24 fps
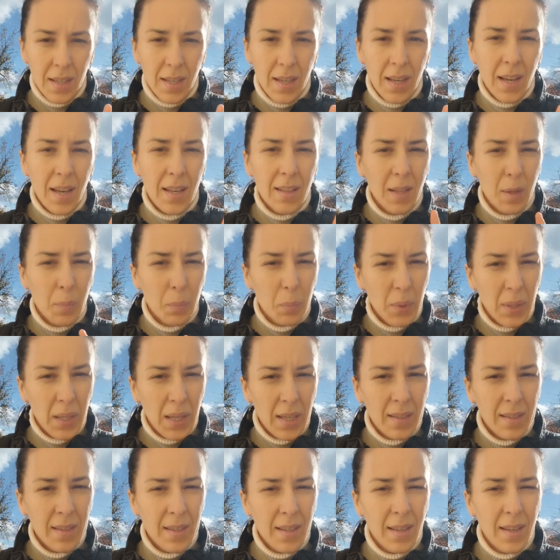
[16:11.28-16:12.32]
And they play
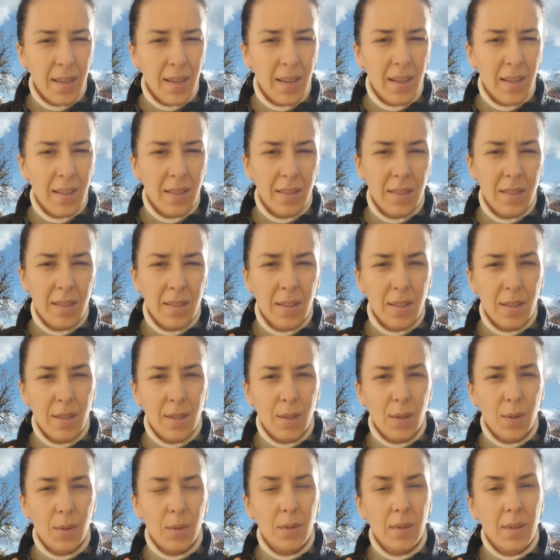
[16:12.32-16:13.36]
their hand,
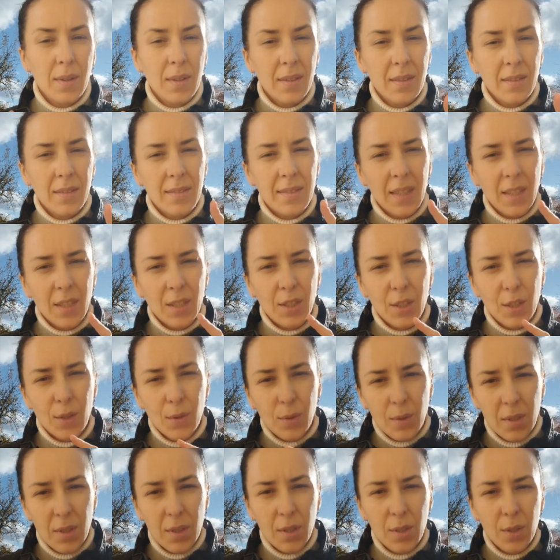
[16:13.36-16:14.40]
so they
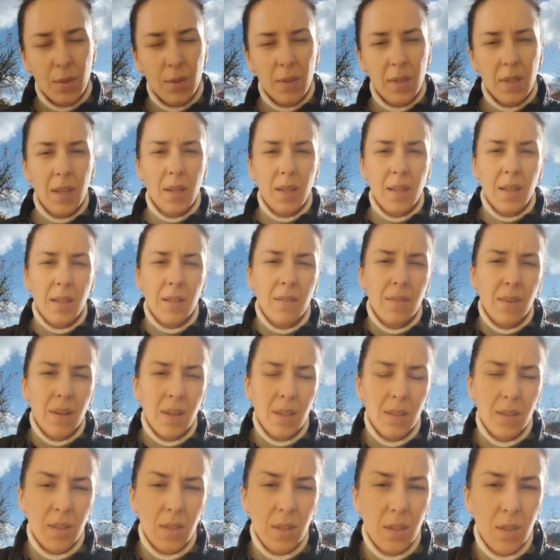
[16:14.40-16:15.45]
use it to their
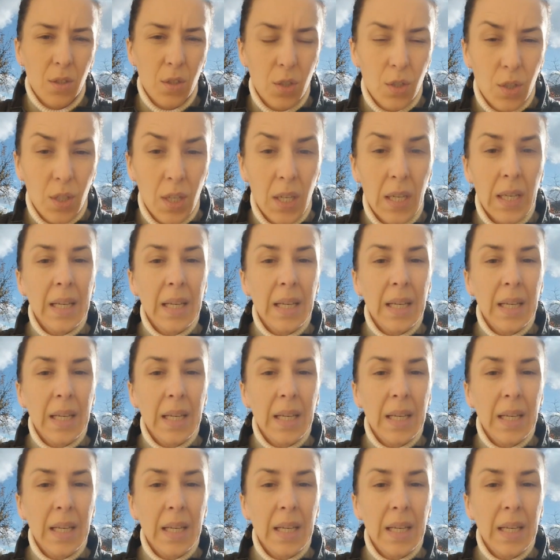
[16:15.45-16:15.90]
advantage.